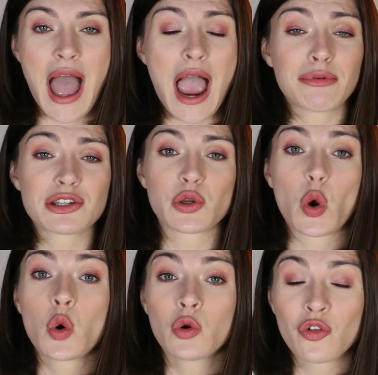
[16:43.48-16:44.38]
I wish you
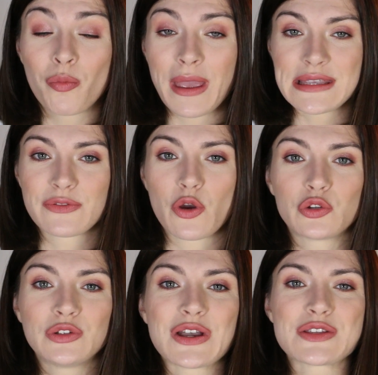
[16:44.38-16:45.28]
all the best for
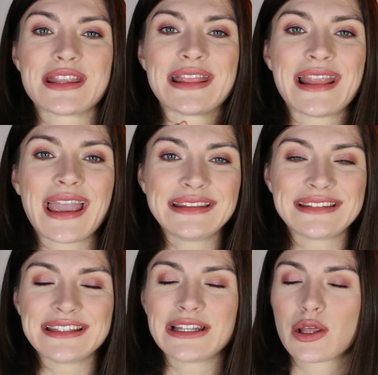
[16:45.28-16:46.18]

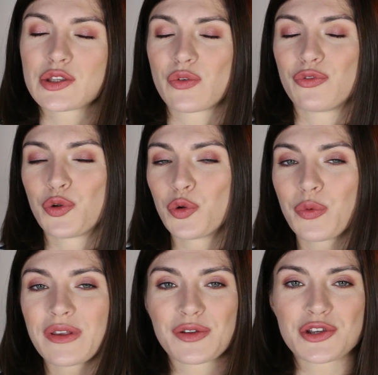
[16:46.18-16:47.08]
2019, lots of good
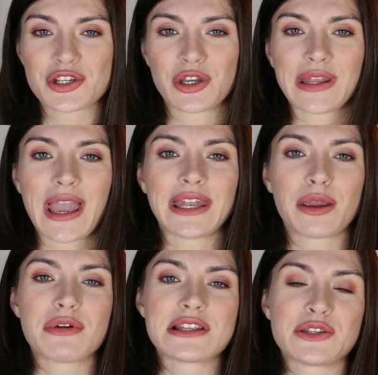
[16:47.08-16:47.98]
resolution, and
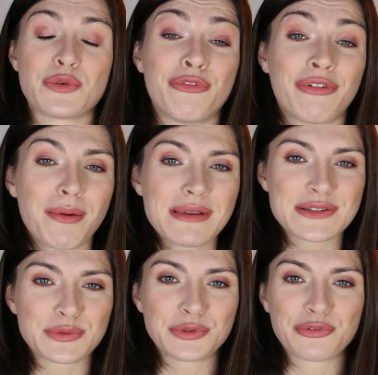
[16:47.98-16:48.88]
I will see you very
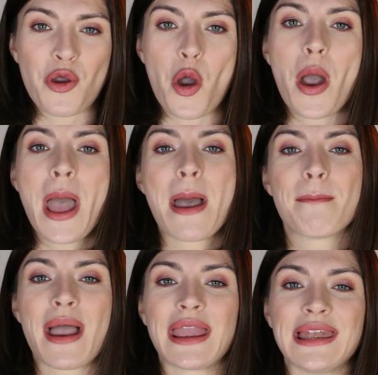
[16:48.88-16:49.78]
soon for
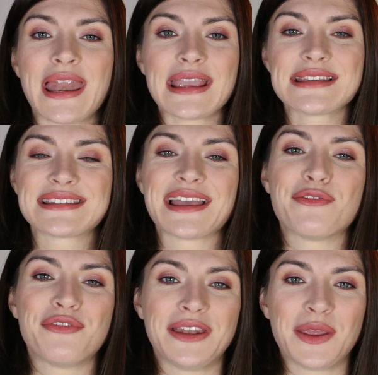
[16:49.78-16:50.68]
my next
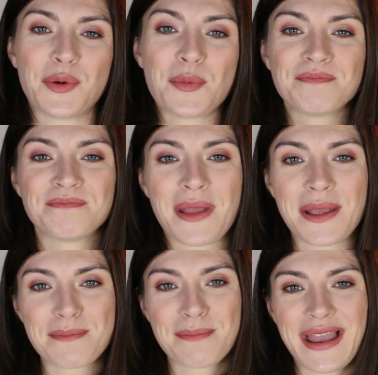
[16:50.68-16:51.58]
video.
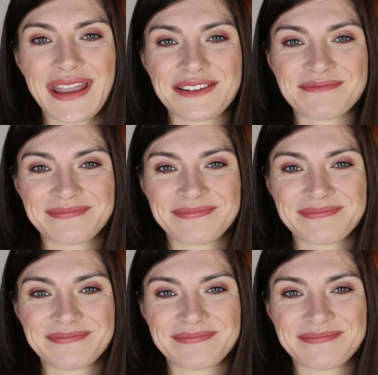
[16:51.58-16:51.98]
Bye!